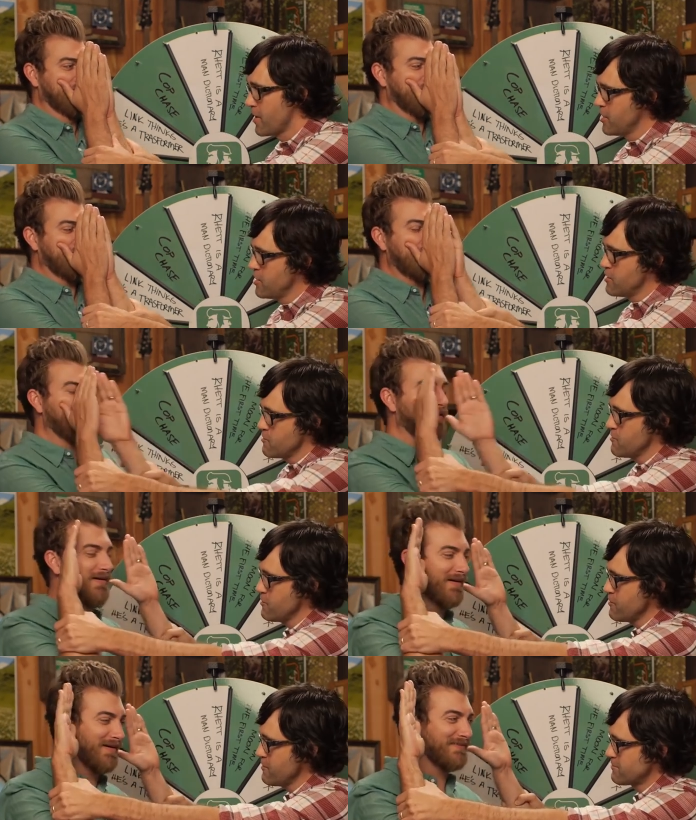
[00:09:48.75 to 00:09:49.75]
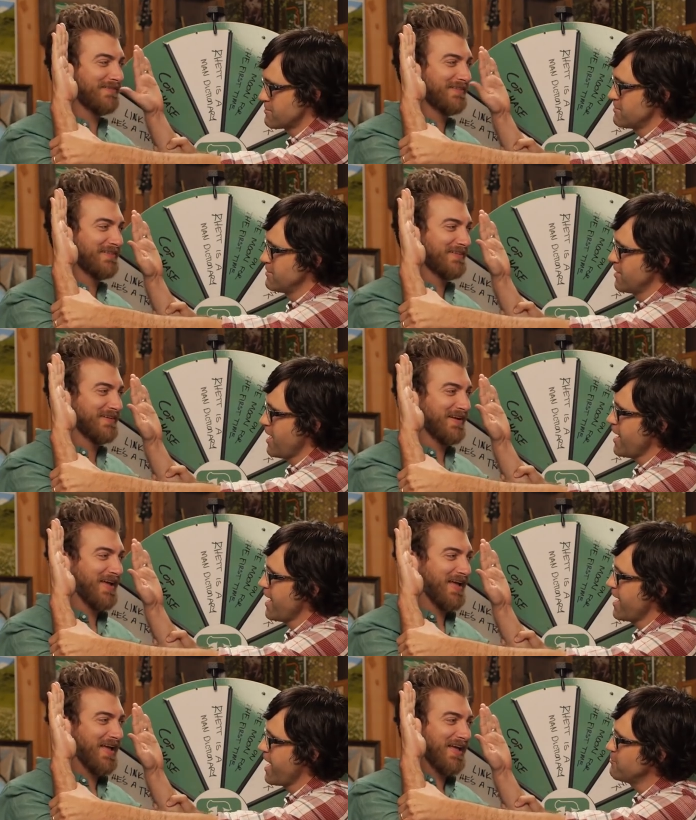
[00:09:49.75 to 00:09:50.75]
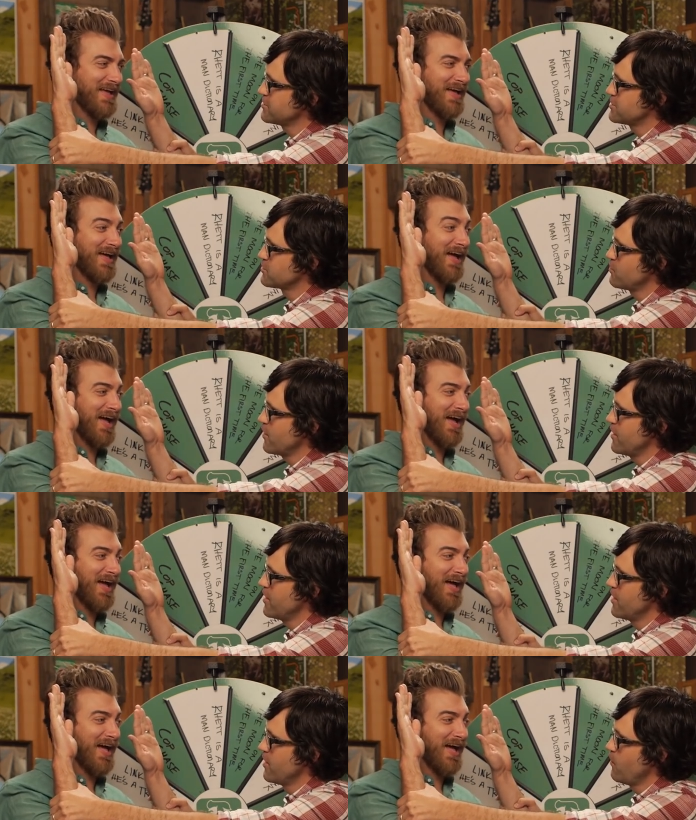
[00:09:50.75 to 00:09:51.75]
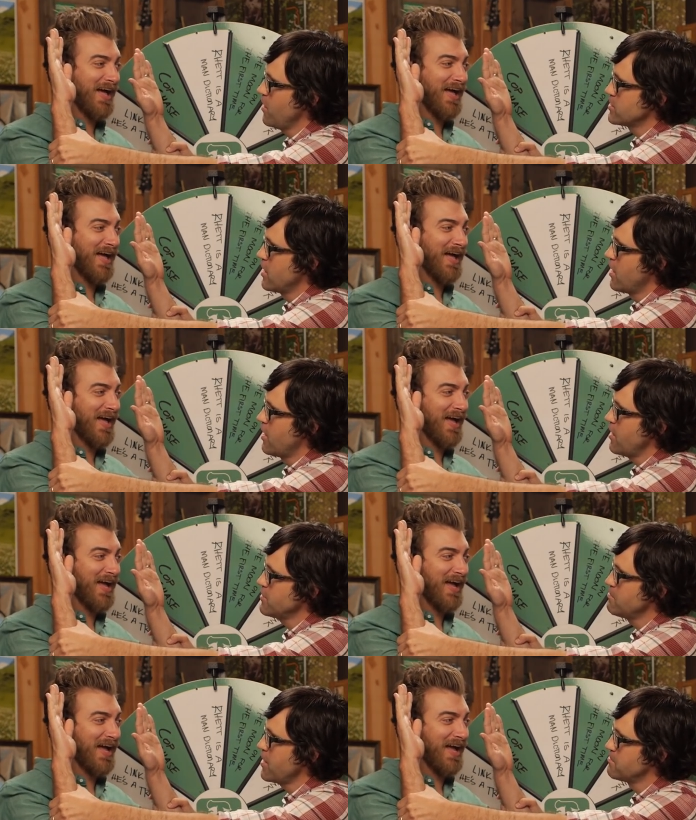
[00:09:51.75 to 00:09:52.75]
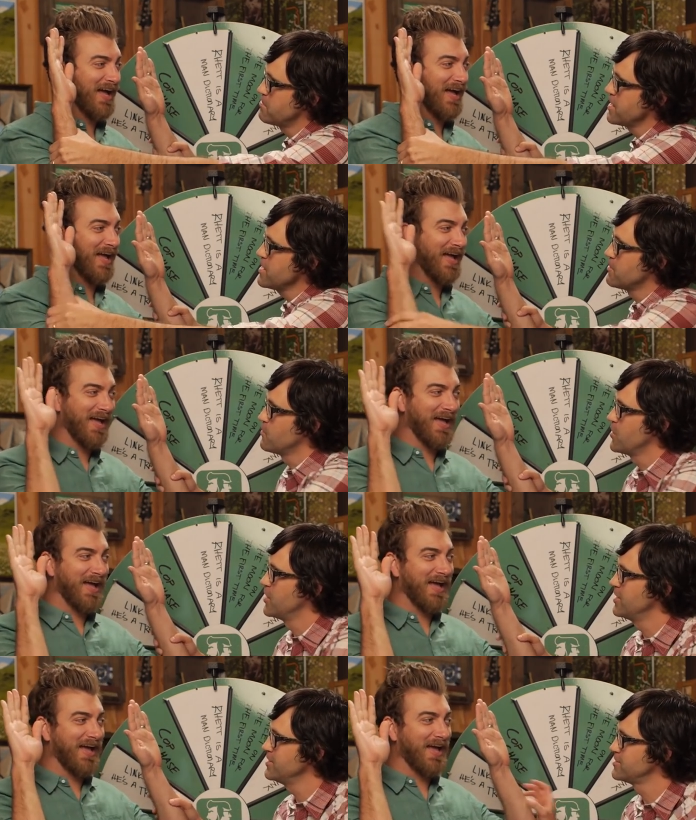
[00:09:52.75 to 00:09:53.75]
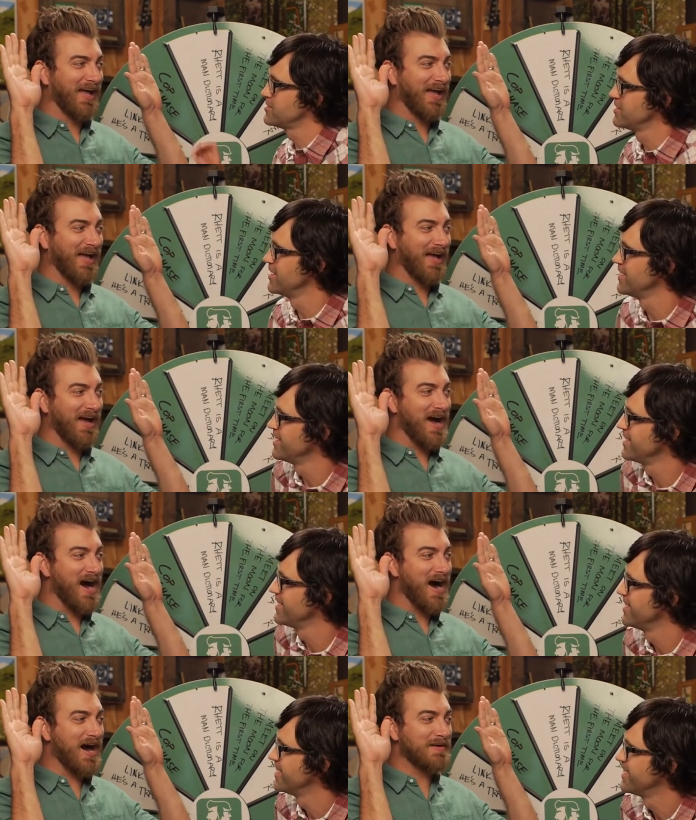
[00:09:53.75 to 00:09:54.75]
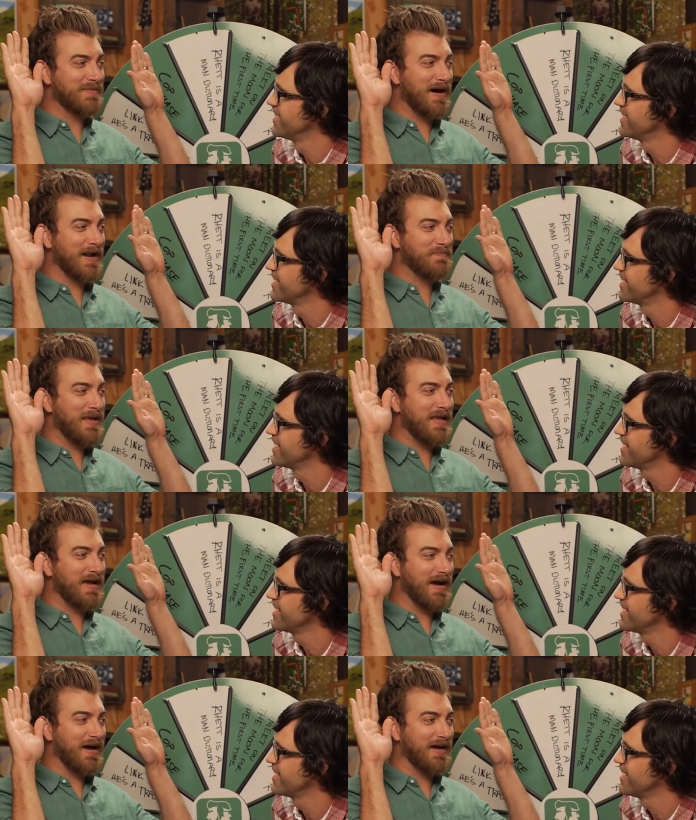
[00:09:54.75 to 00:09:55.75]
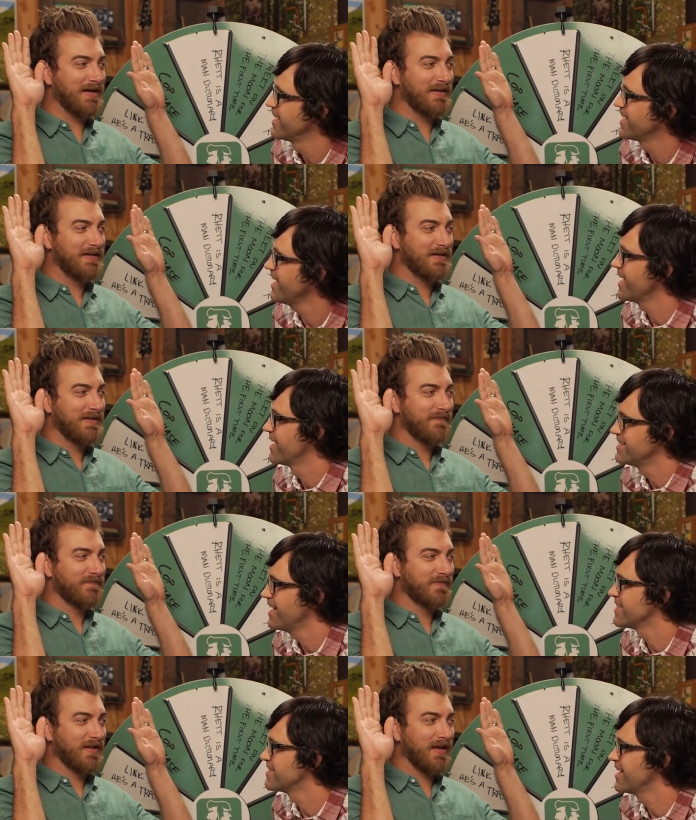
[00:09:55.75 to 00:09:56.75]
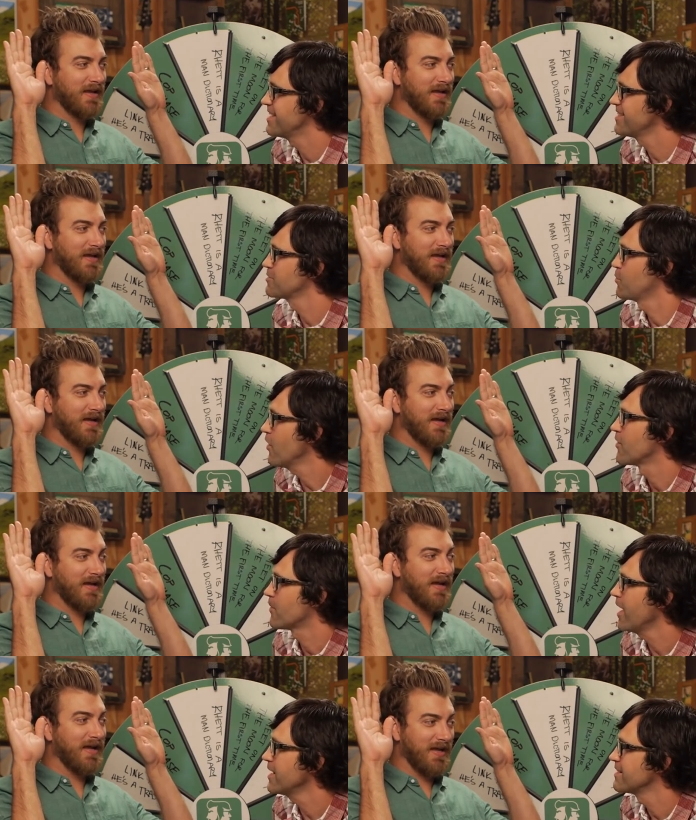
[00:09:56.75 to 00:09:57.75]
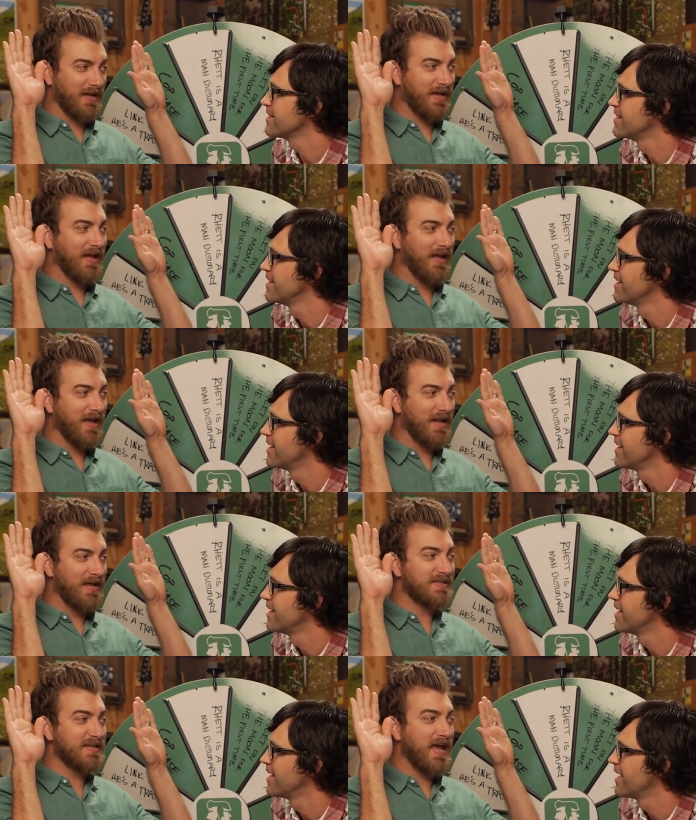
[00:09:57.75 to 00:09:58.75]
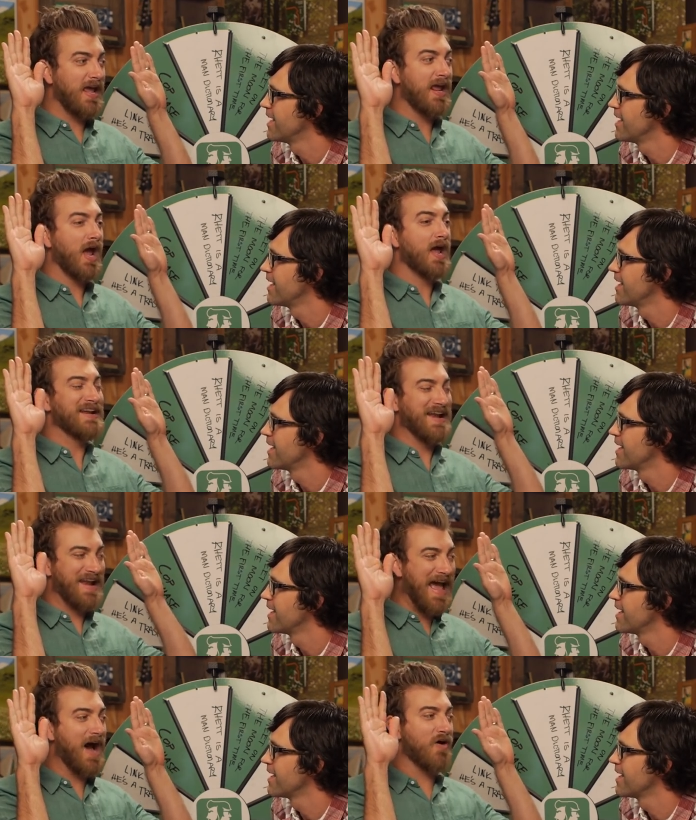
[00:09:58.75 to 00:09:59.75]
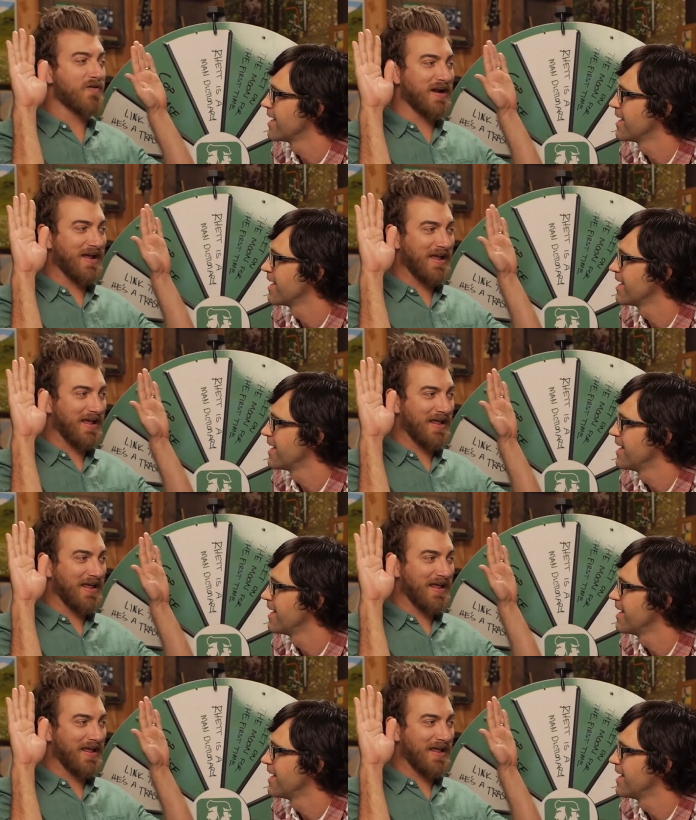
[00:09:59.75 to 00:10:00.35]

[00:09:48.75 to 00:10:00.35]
Speaker 1: here. Hey, I was just wondering what onomatopoeia was.
Speaker 2: Onomatopoeia.
Speaker 1: Yeah, that, that's a word, right?
Speaker 2: It is a noun.